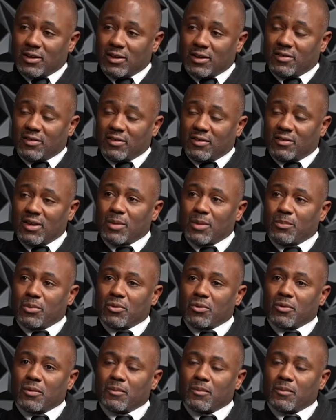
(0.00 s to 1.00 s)
an
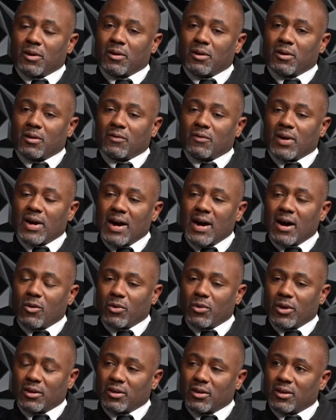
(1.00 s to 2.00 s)
example of how
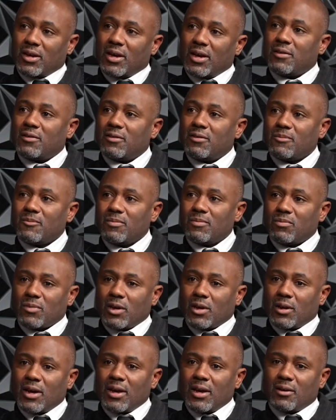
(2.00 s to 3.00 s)
we connect.
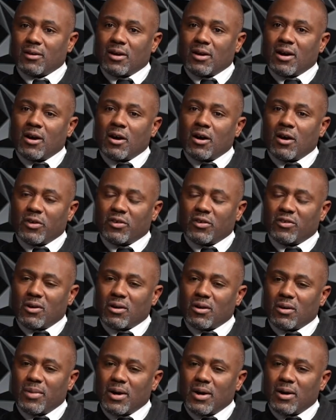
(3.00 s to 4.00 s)
Like, I always
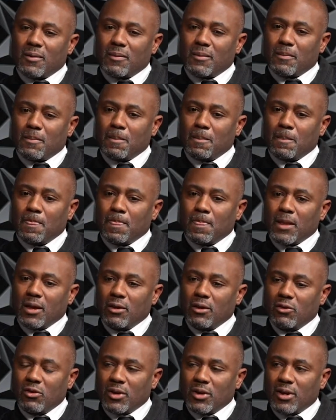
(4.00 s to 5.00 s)
talk about
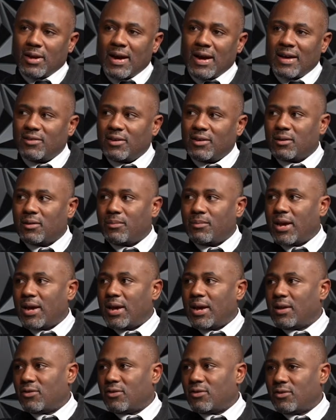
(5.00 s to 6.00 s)
humanizing the
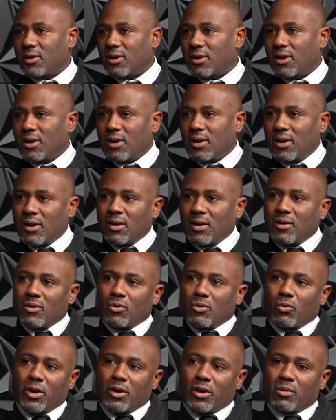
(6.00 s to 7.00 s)
badge.
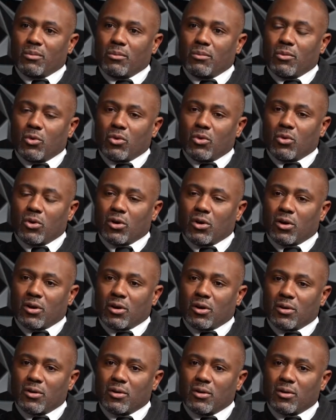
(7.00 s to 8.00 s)
We are
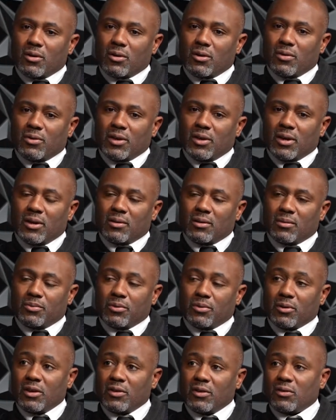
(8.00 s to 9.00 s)
more than
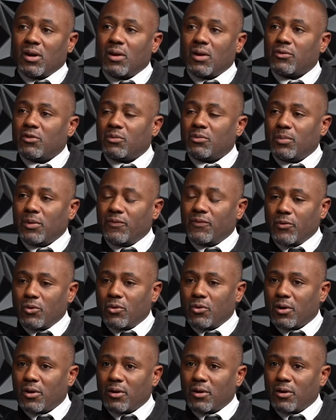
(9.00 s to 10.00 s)
police officers.
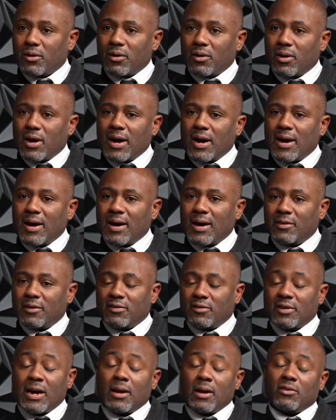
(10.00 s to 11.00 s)
Before I
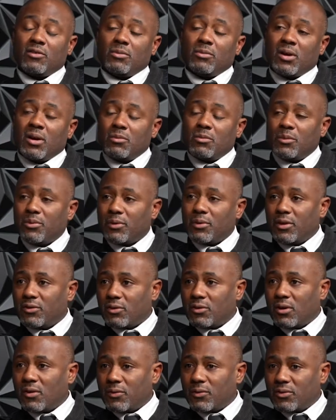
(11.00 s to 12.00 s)
decided to become a police
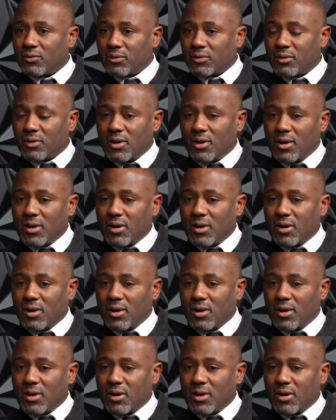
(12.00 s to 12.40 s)
officer,